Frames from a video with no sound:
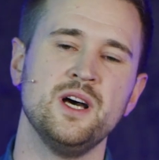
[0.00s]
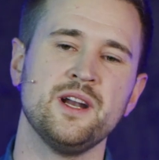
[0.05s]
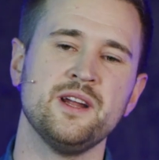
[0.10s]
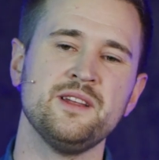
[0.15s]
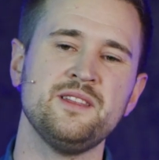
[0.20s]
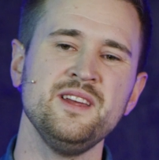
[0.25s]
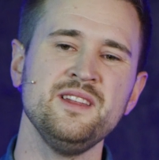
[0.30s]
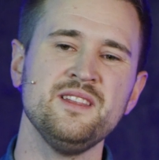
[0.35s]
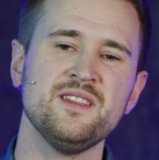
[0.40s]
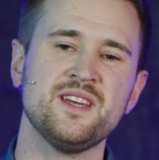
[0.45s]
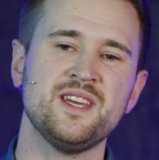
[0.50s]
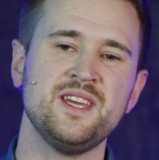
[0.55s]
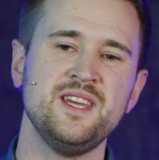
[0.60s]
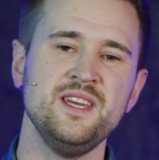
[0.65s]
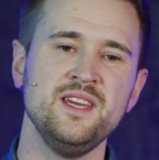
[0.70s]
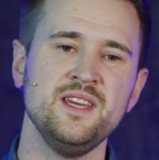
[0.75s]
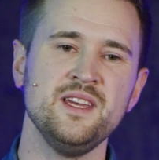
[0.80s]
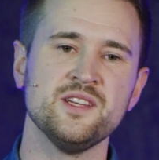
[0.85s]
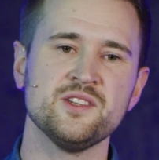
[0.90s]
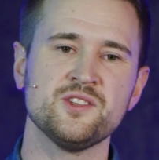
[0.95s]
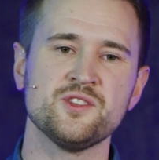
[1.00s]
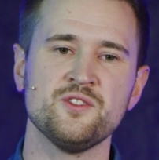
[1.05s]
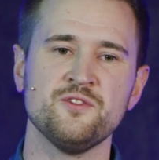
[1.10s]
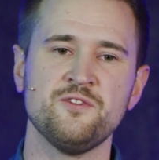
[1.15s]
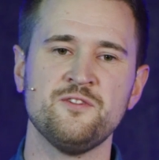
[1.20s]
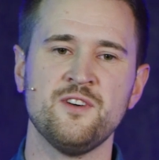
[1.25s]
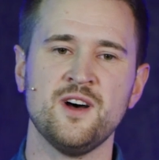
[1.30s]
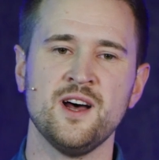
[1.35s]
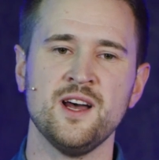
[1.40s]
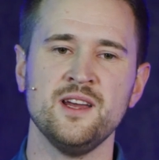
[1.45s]
And I think the key is to
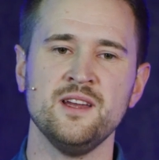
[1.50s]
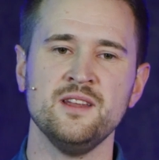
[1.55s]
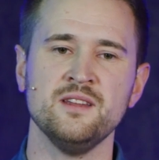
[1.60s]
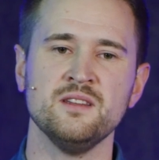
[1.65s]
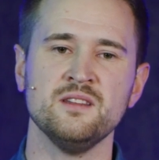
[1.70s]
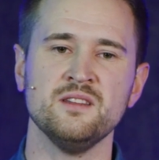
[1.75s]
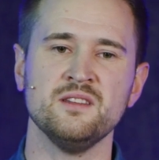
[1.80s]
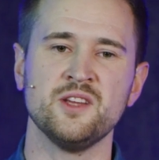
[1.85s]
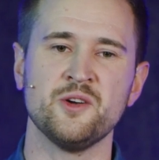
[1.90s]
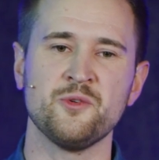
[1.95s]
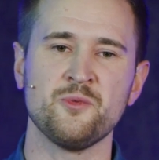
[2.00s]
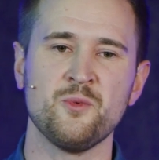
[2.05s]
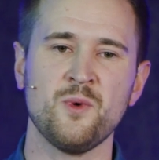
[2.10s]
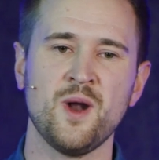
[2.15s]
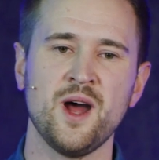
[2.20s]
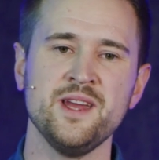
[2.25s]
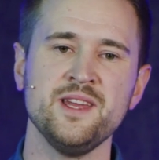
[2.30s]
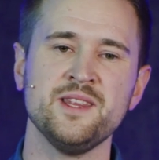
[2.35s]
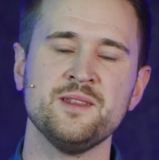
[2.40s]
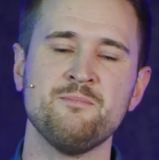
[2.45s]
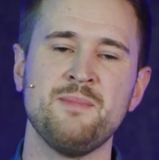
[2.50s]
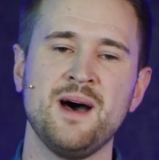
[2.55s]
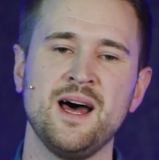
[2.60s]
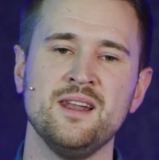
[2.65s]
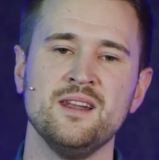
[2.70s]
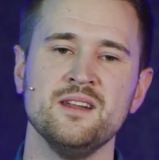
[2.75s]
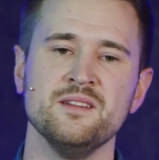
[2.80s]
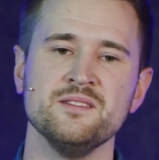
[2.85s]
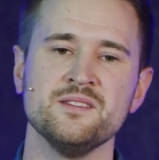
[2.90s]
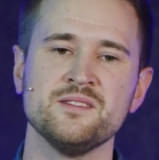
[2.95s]
find the right
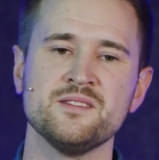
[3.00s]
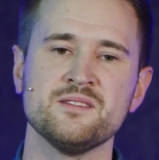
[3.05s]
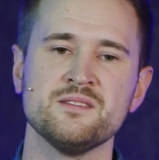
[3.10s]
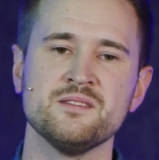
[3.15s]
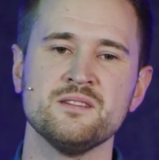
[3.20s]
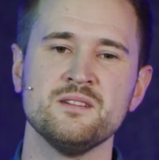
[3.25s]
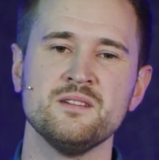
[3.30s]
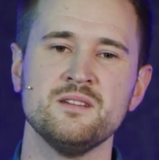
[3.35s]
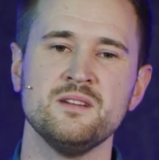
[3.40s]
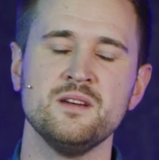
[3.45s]
balance